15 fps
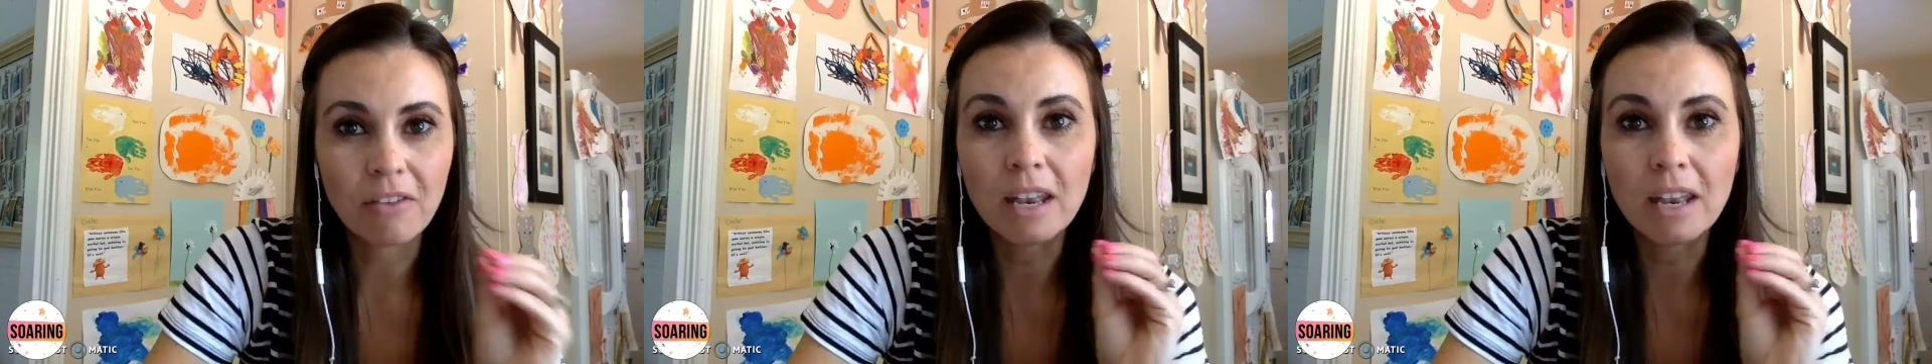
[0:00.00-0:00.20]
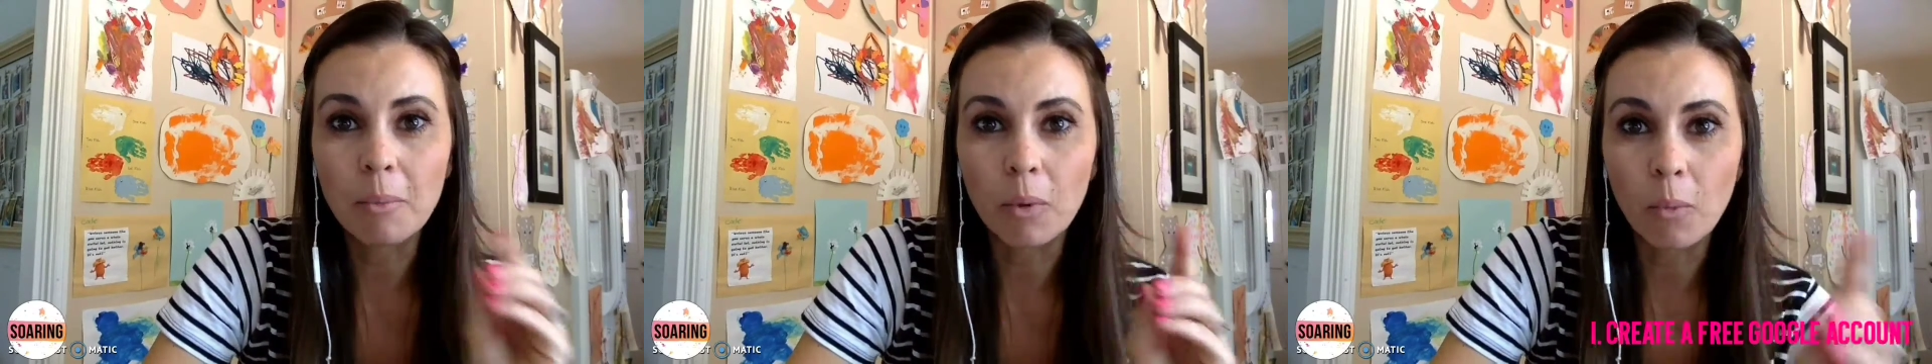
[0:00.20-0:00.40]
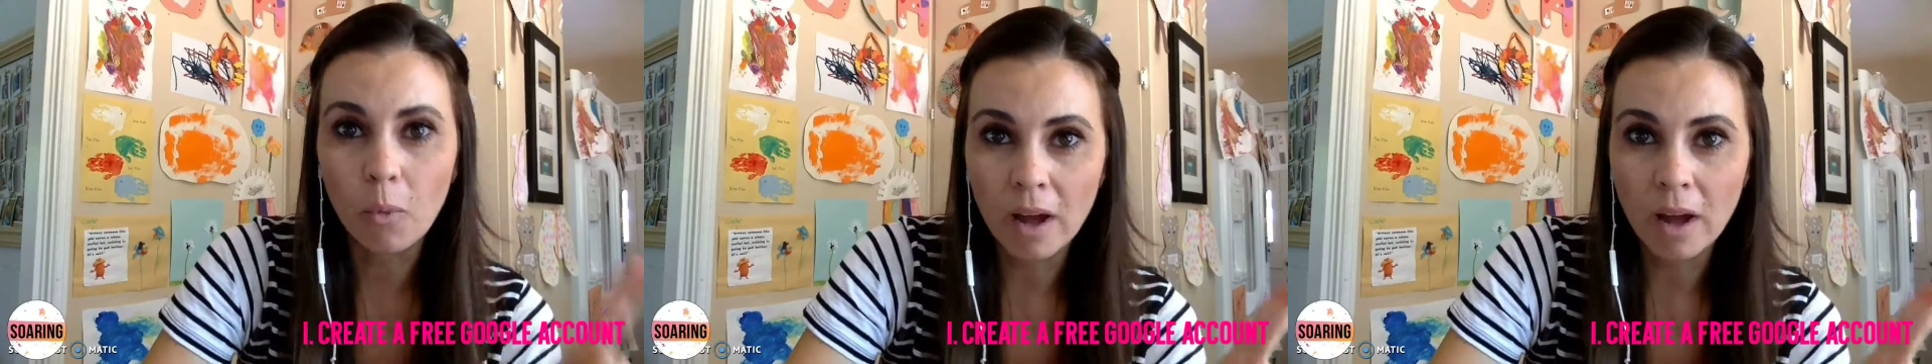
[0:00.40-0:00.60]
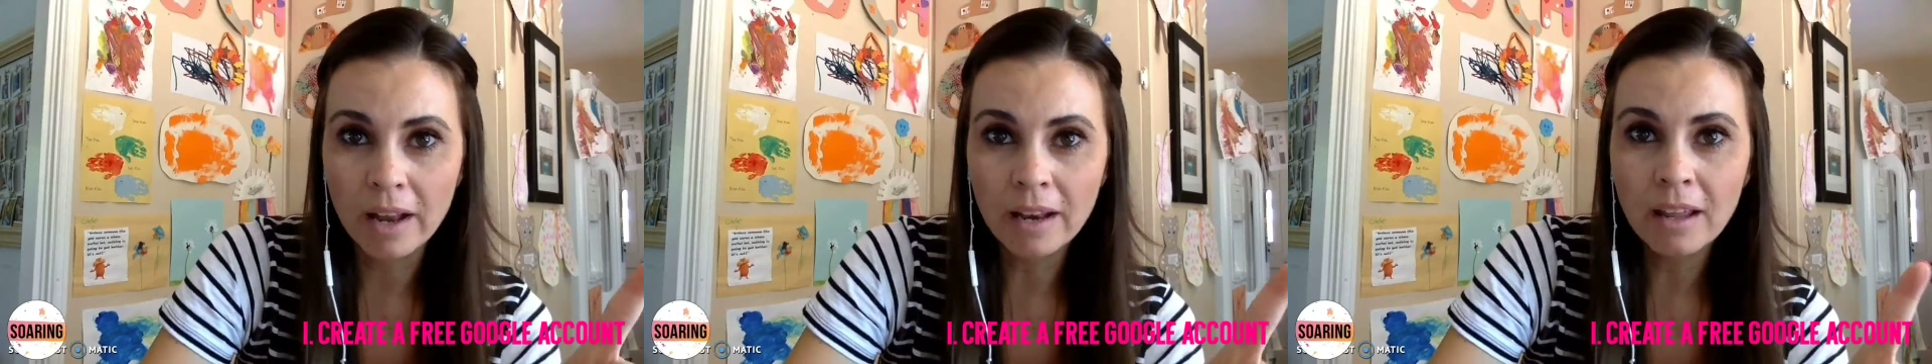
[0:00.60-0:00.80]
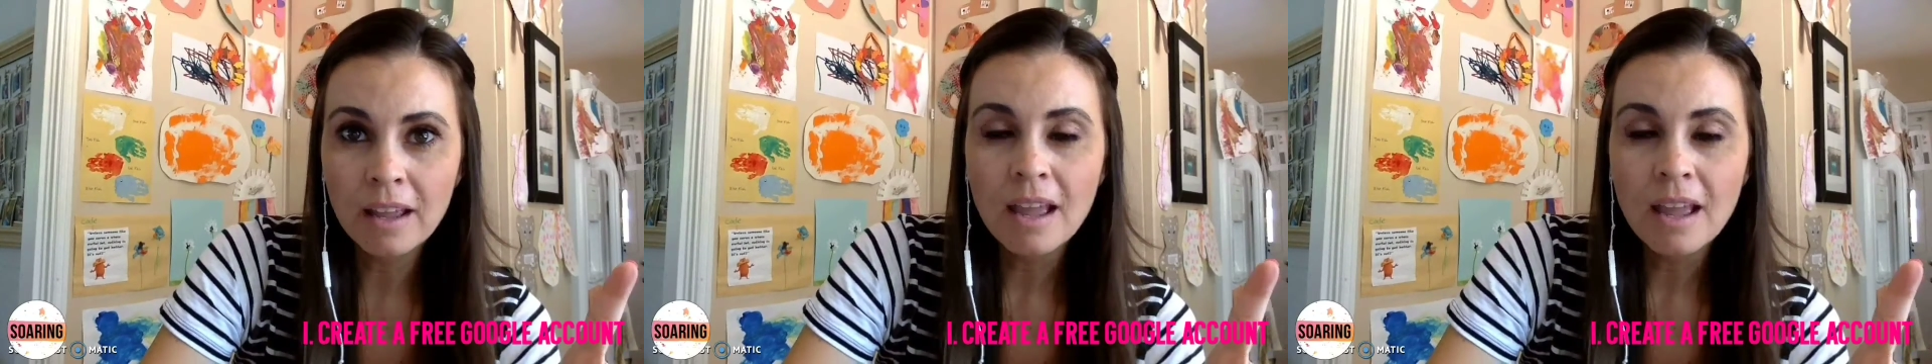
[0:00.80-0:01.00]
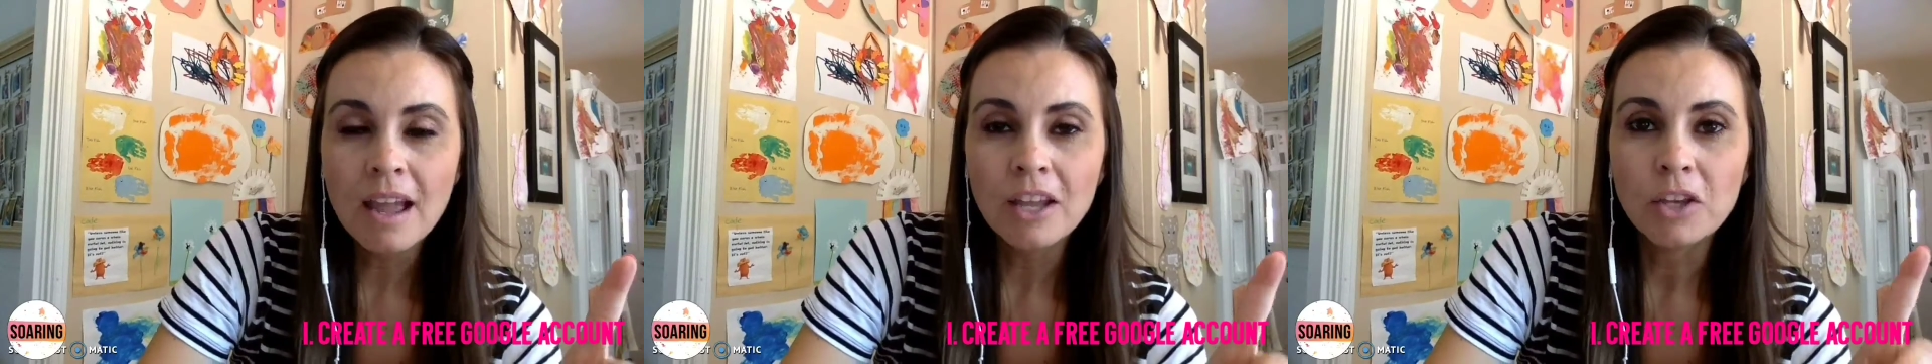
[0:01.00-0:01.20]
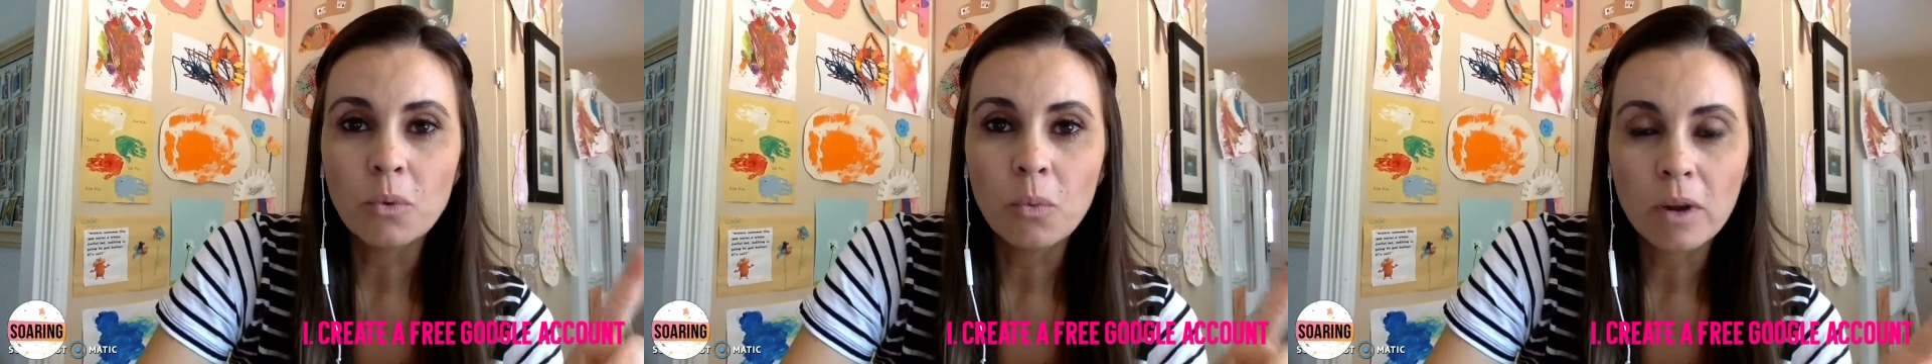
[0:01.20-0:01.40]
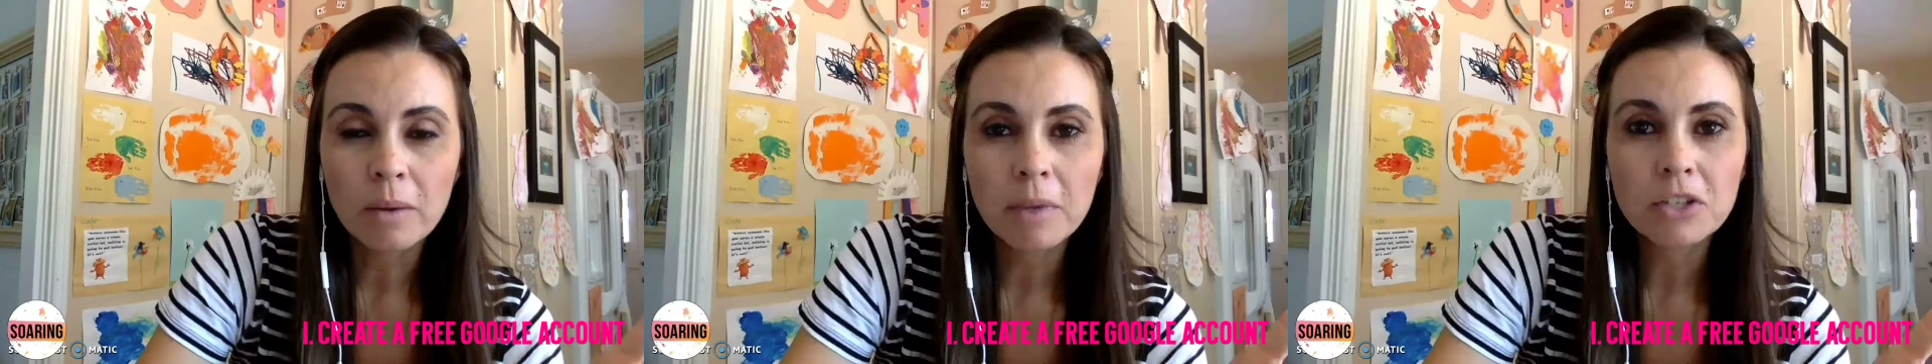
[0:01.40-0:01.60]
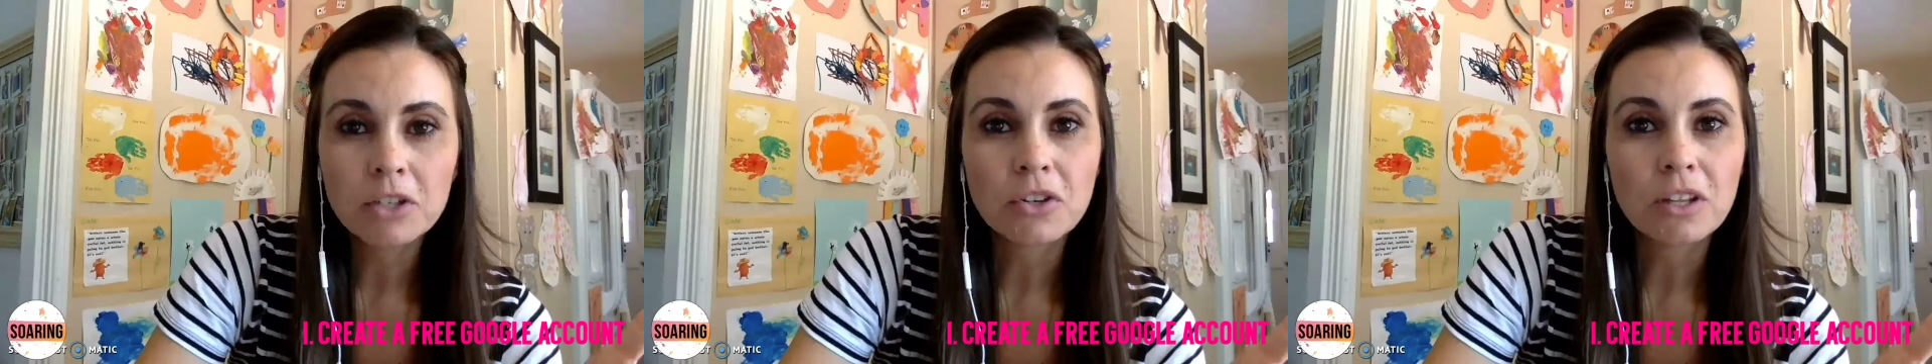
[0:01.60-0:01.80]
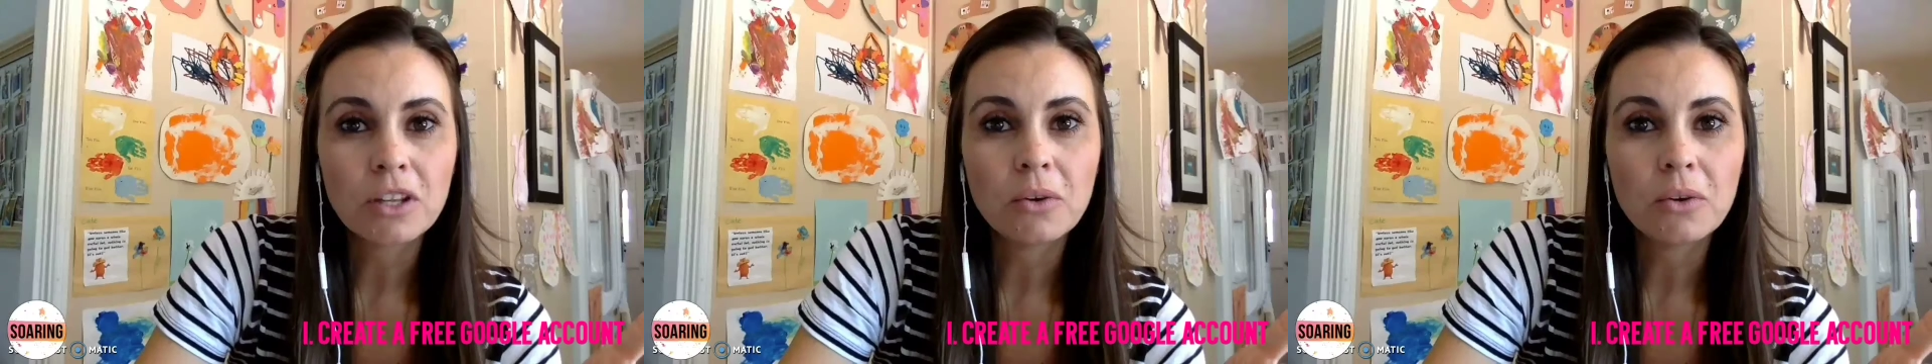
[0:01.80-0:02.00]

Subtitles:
And number one, you want to make sure that